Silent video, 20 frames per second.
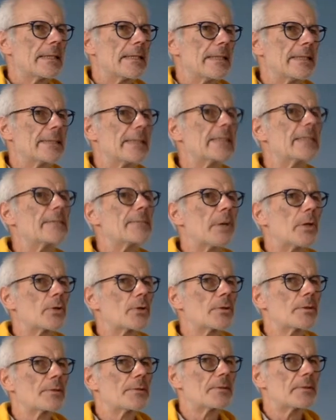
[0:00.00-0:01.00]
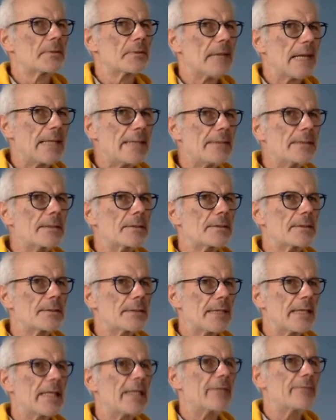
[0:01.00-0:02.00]
it is about the right
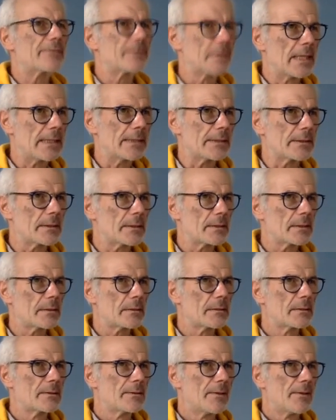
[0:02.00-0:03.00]
to have rights.